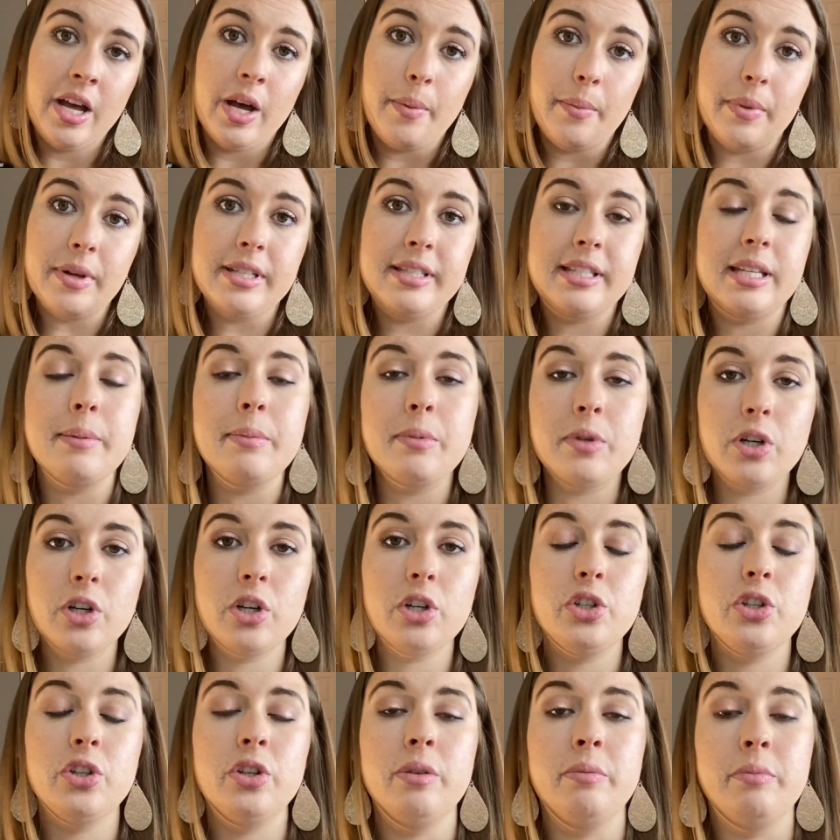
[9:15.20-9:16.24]
but similar
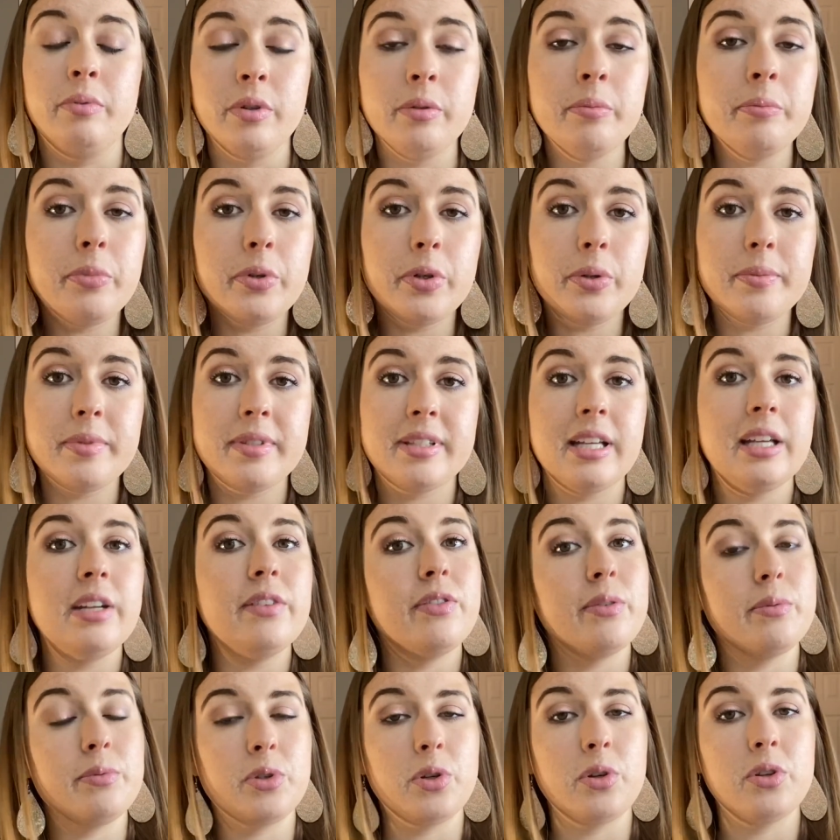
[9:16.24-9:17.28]
to the Bum Bum scent
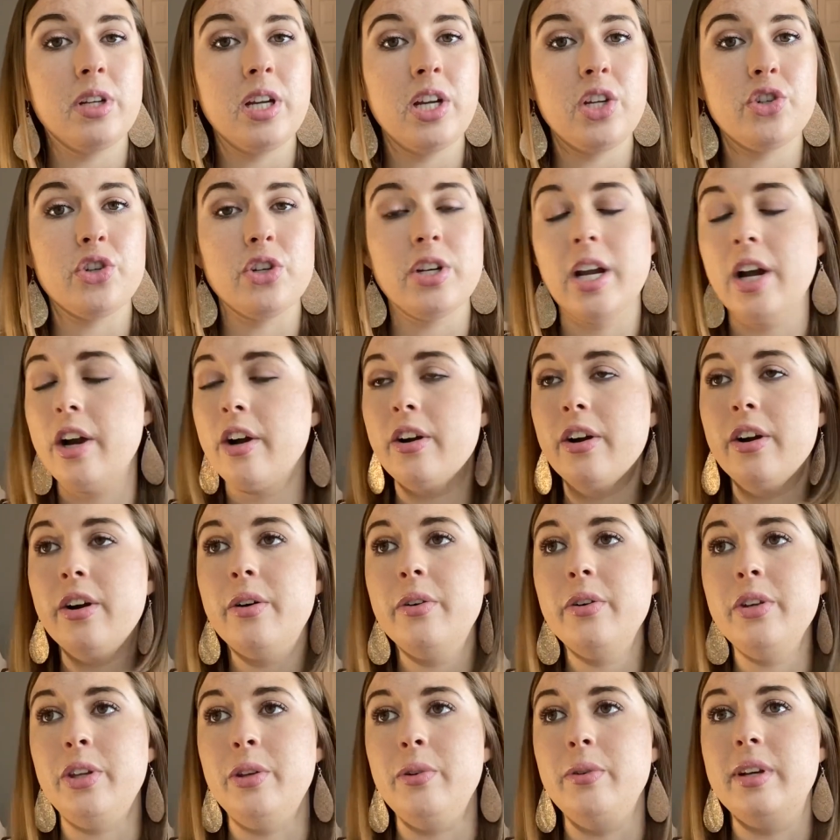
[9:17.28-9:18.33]
from Sol de
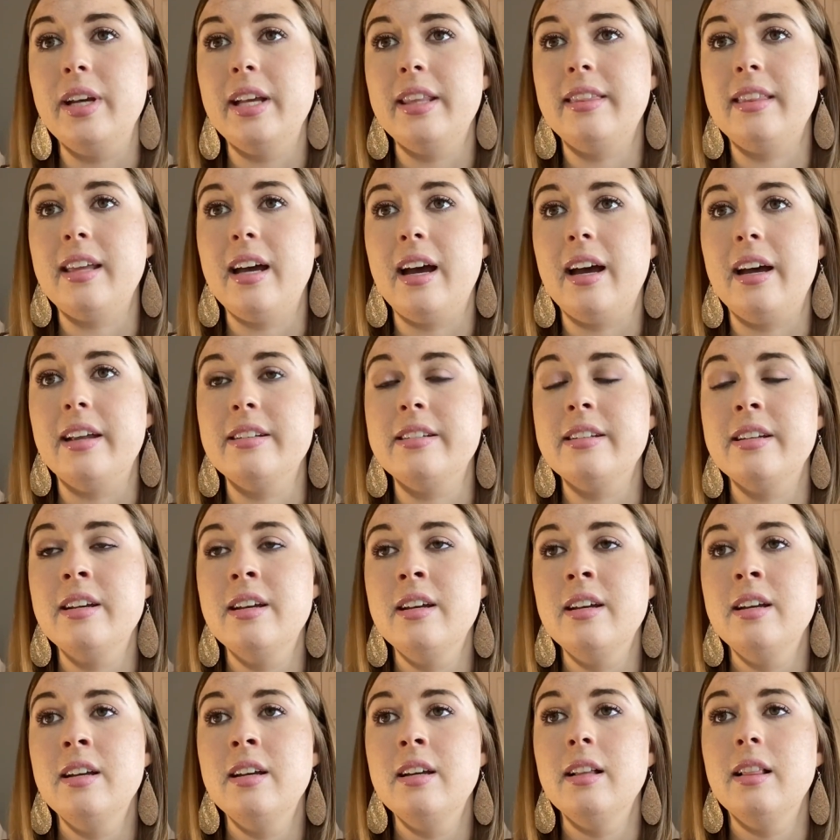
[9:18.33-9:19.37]
Janeiro, you get that
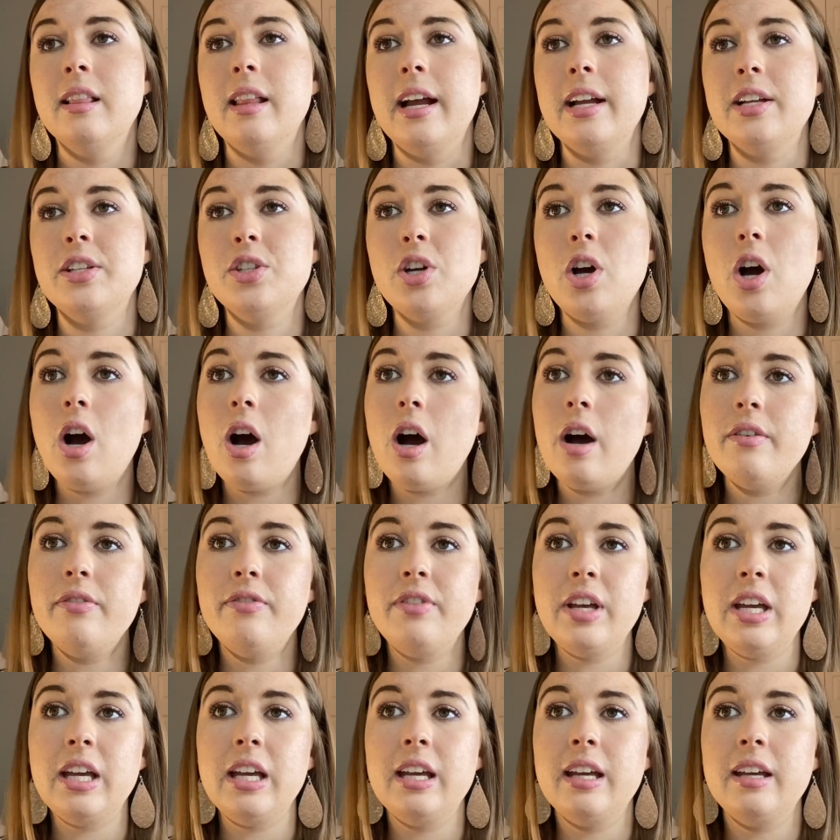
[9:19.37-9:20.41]
like
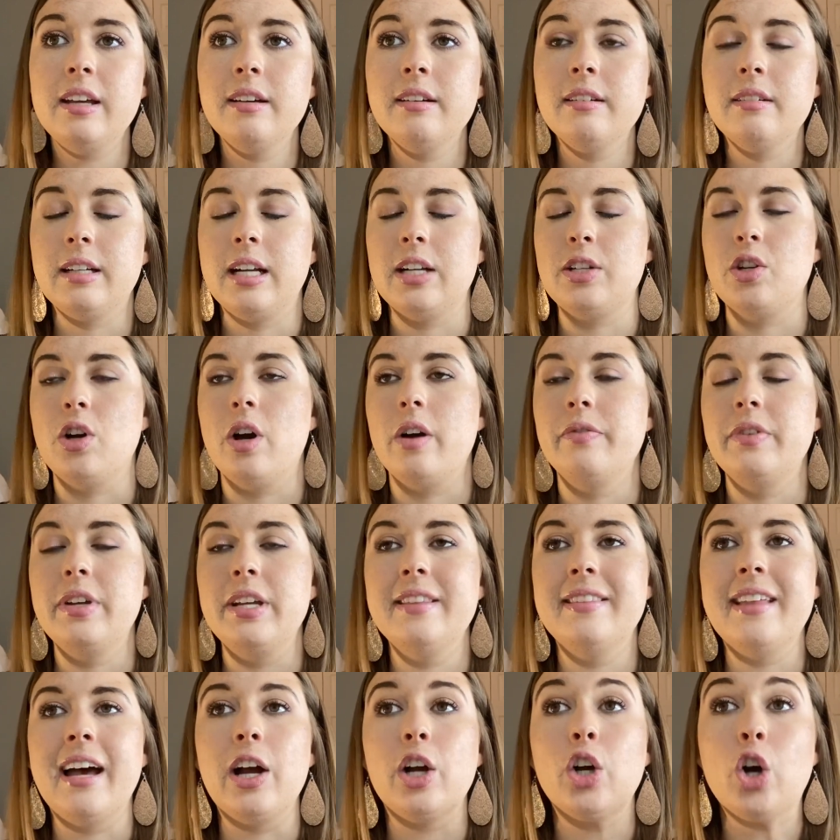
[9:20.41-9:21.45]
toffee, not toffee,
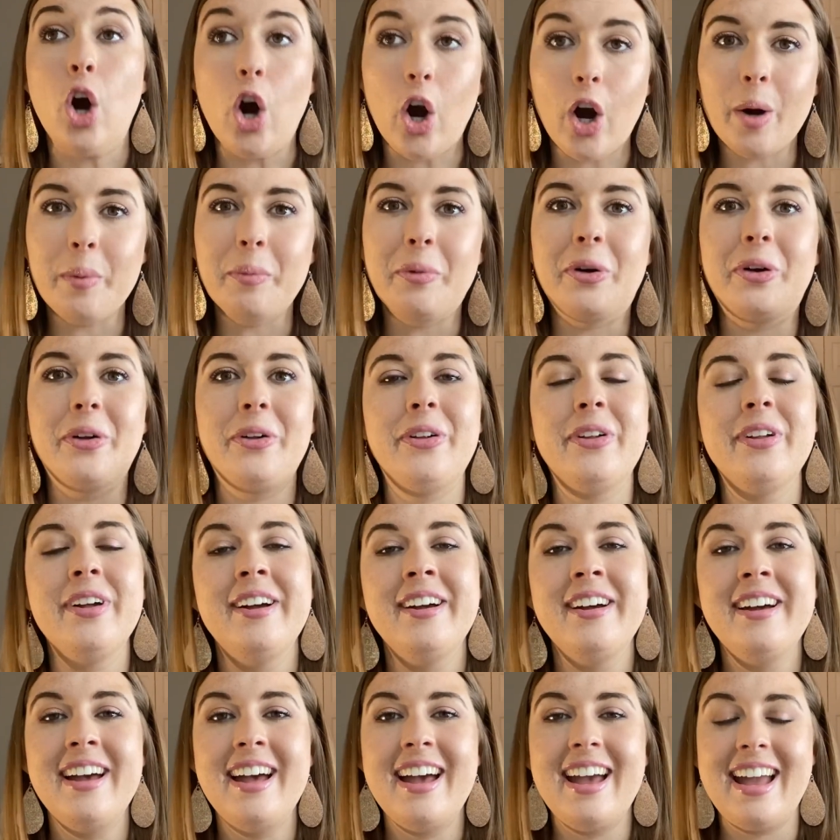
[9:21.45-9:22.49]
that caramel
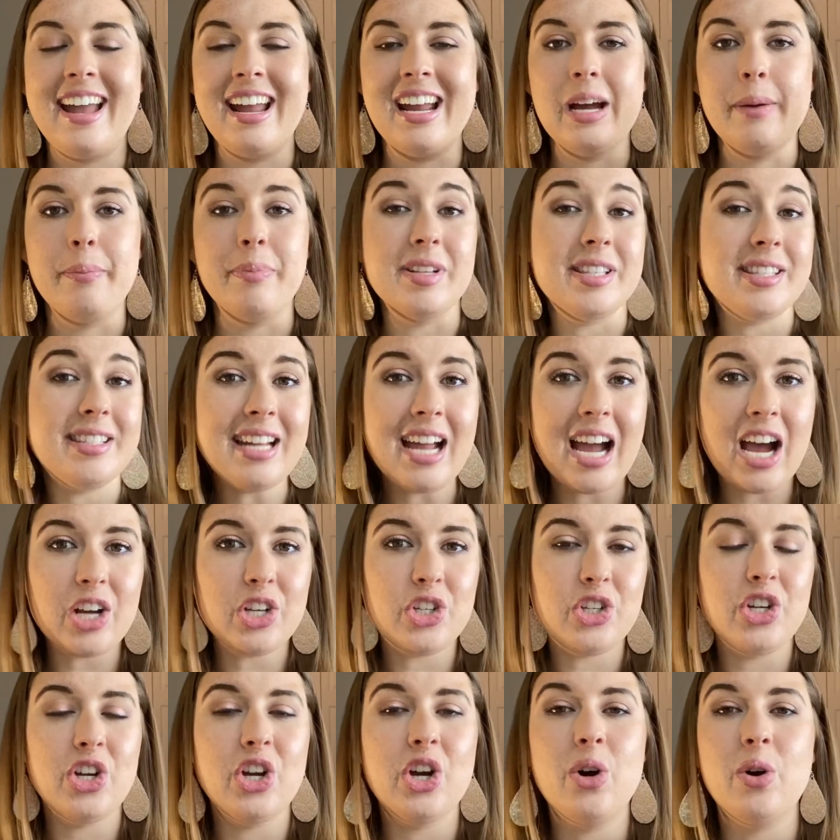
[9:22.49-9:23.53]
and
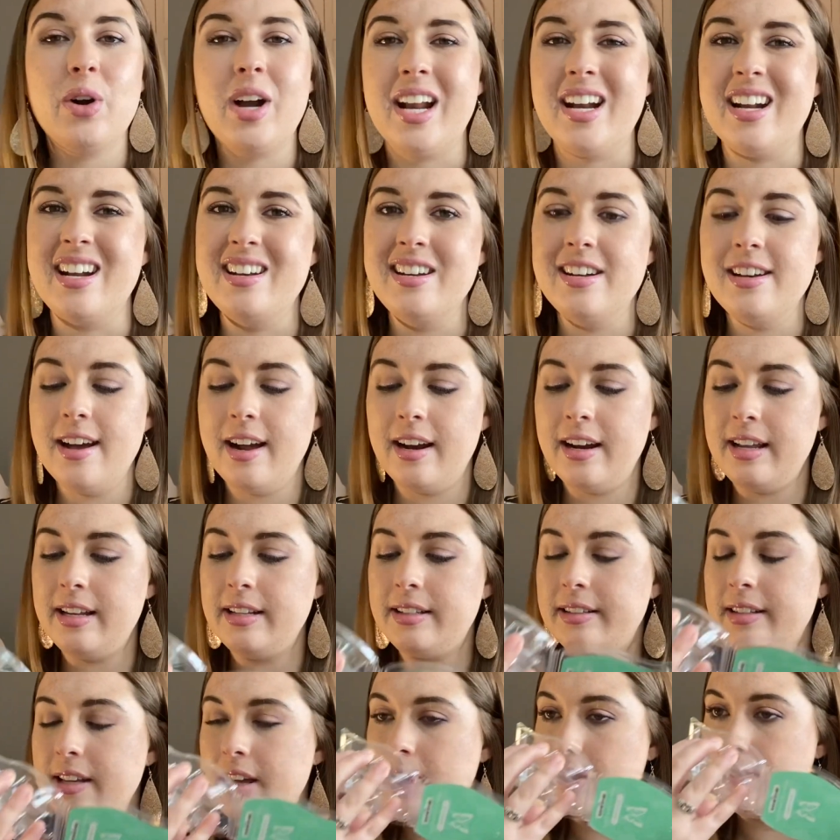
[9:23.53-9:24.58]
pistachio kind of nutty
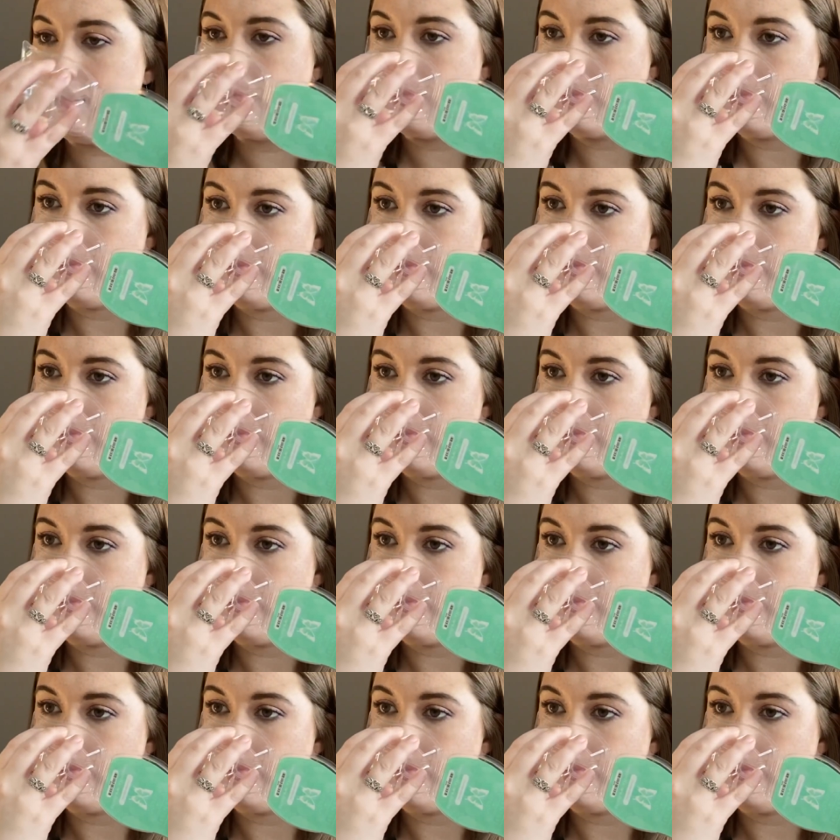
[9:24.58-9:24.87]
scent.